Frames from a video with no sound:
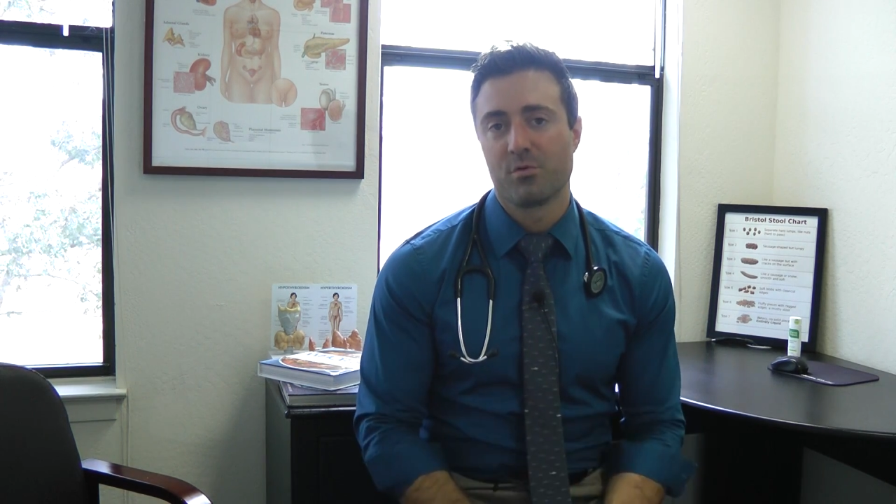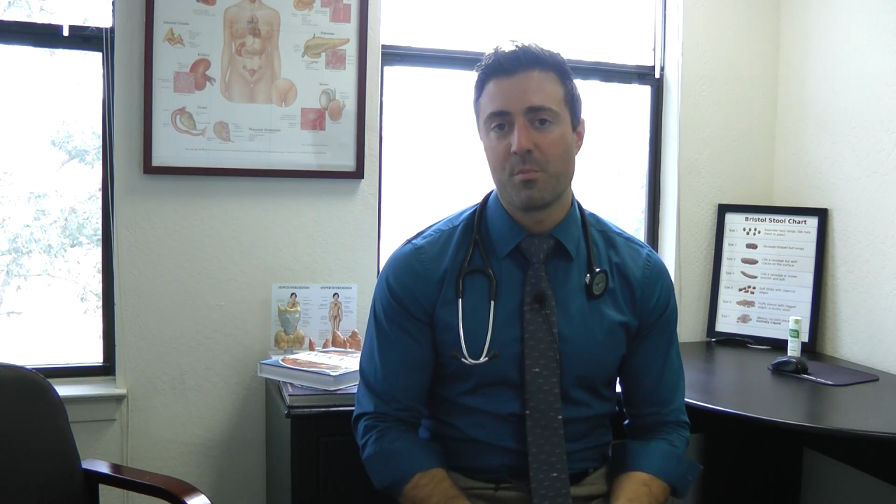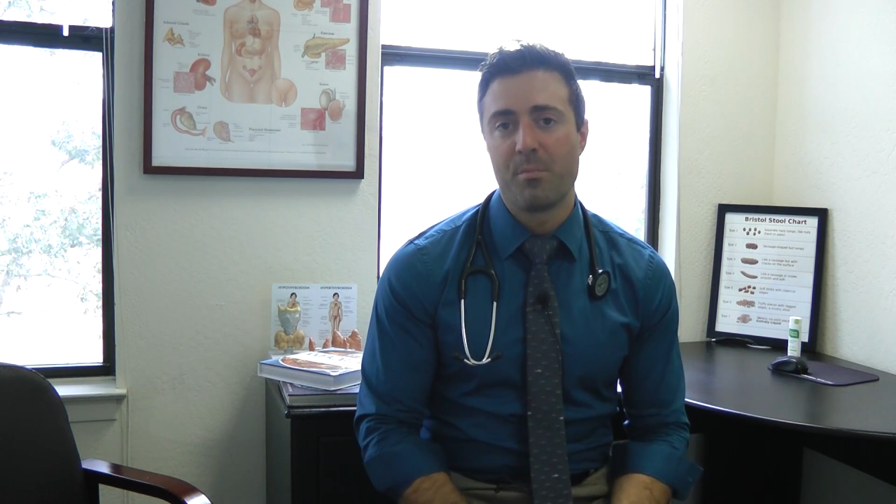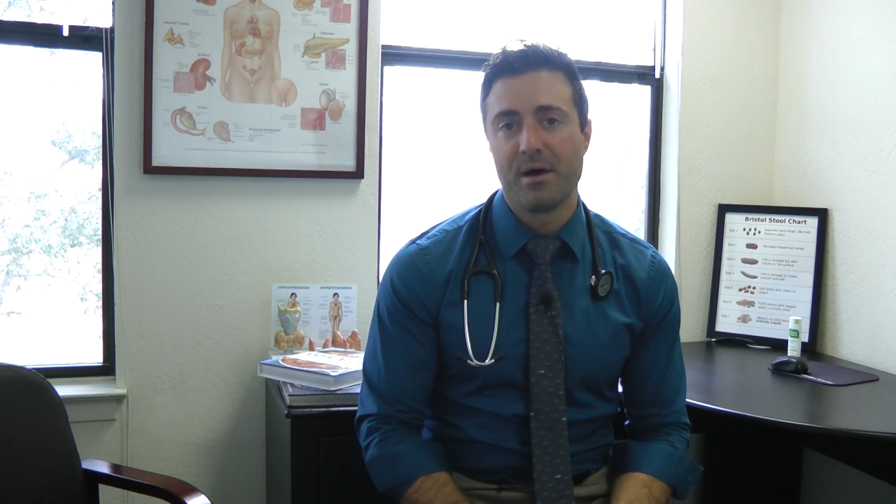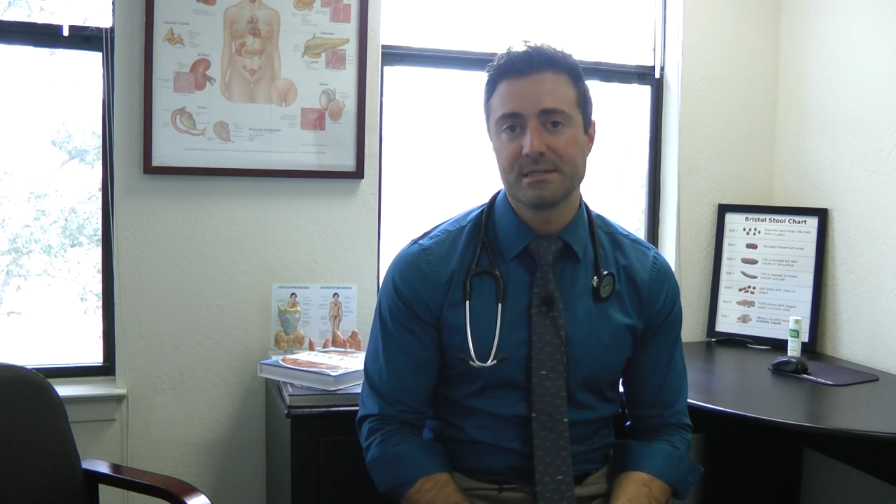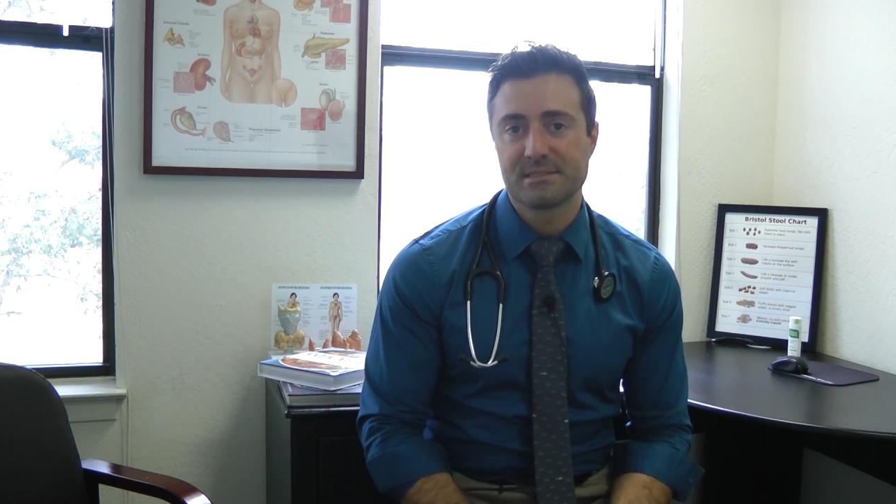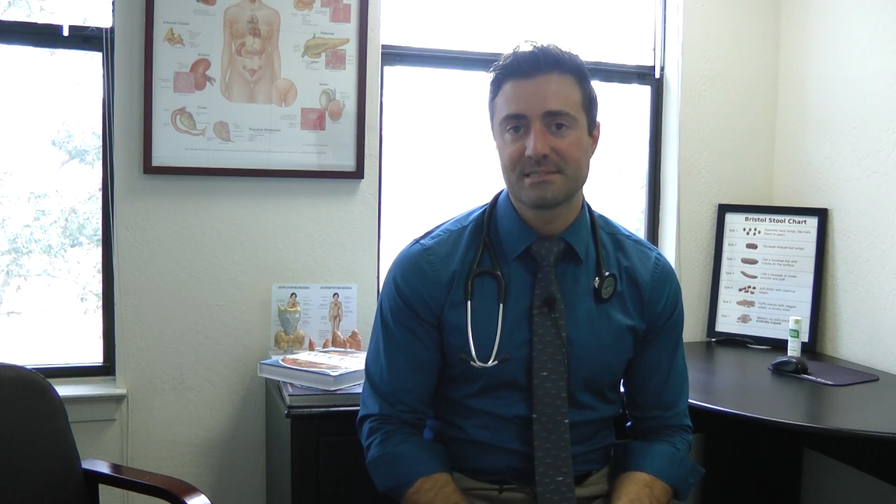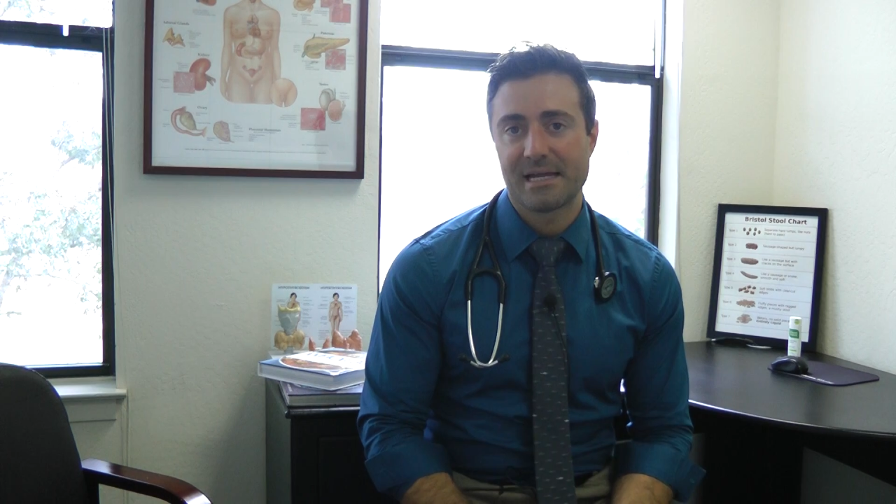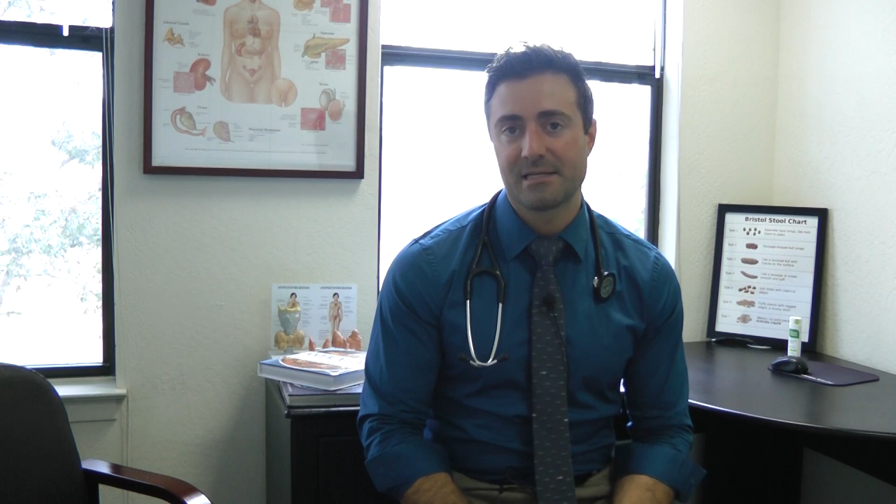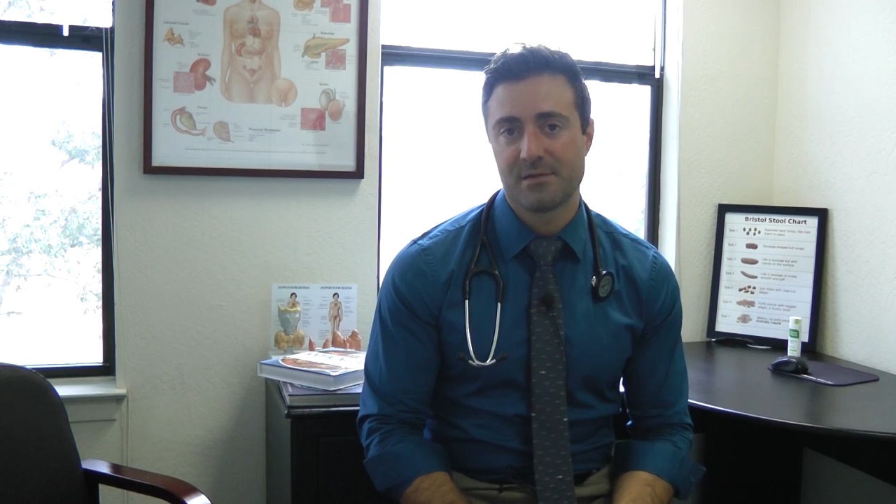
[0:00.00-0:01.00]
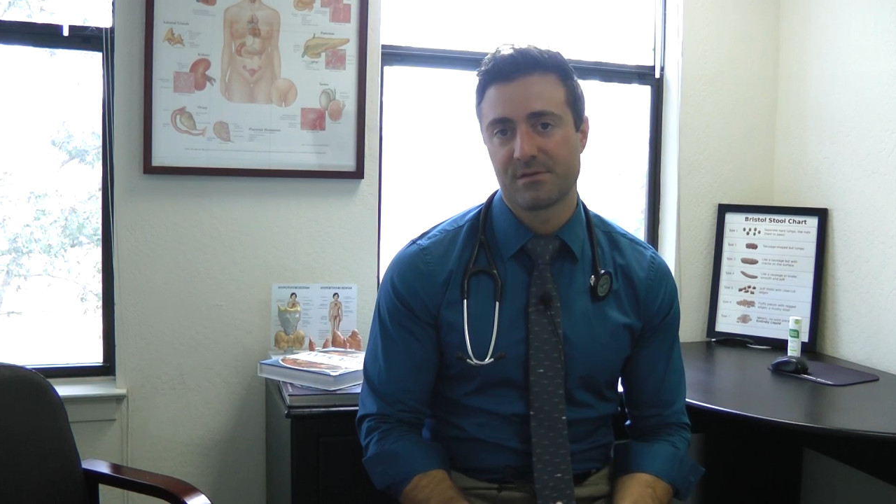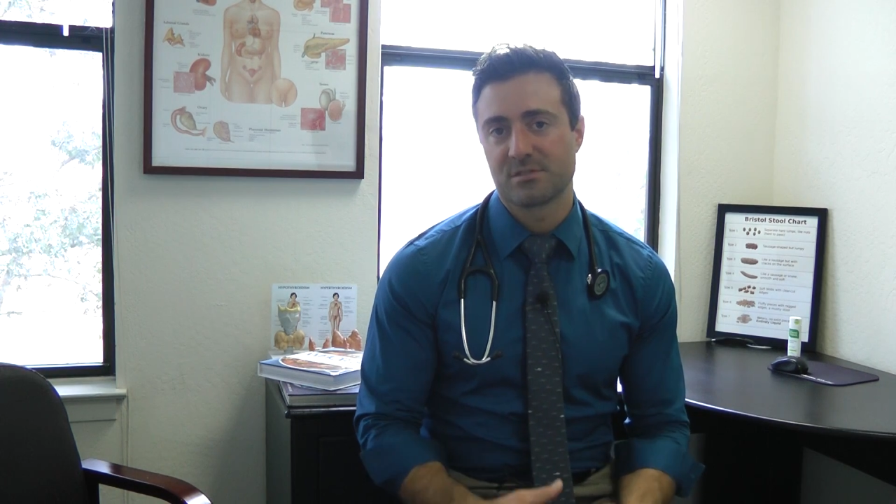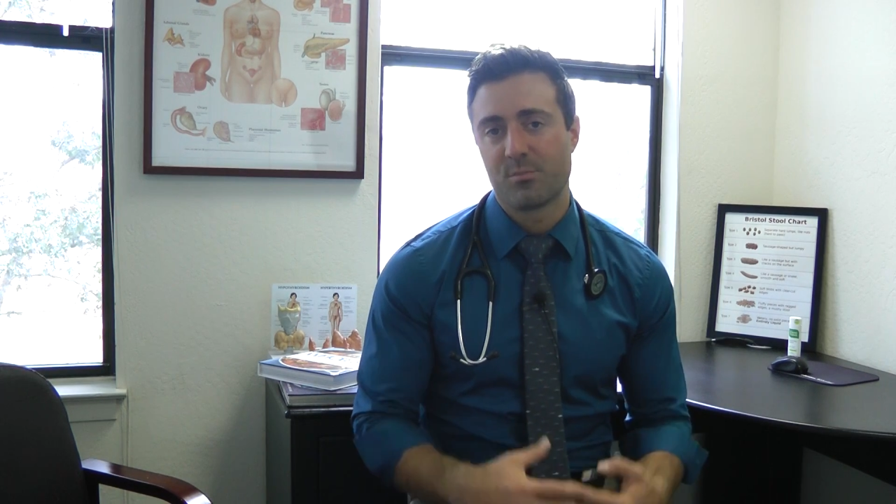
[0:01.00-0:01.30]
robust scientific